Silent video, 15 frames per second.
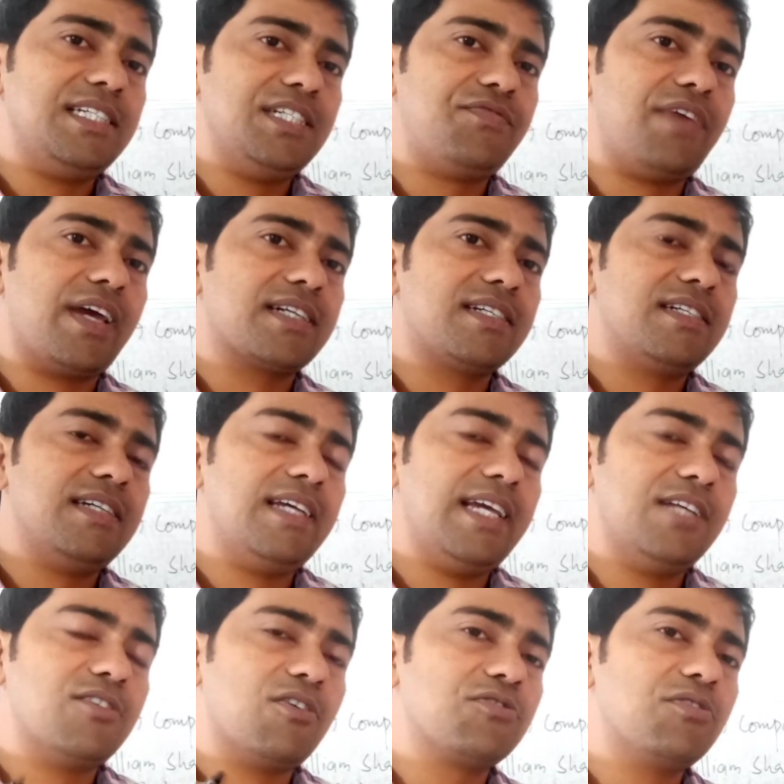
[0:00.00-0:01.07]
effect
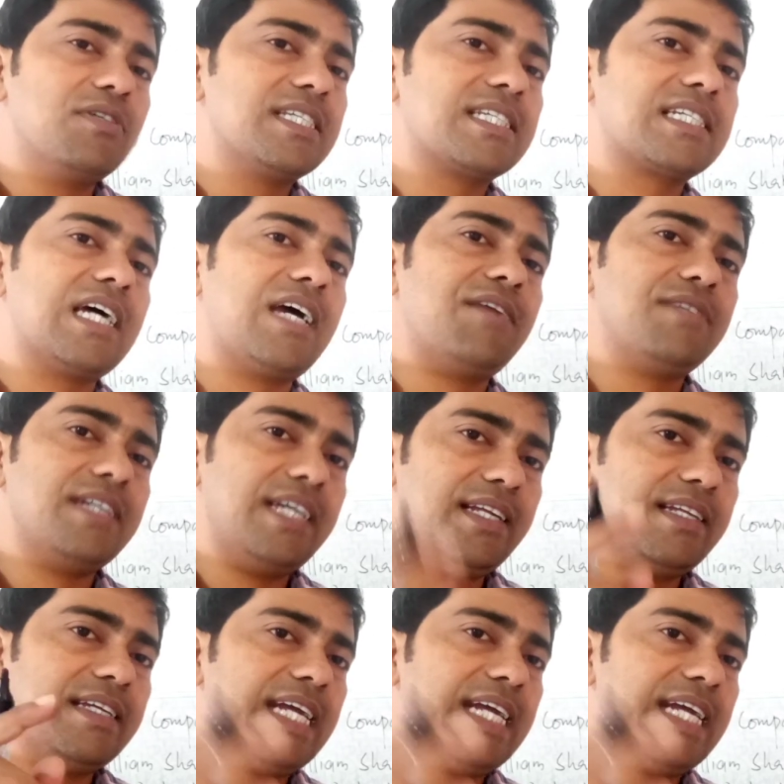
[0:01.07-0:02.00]
is also described in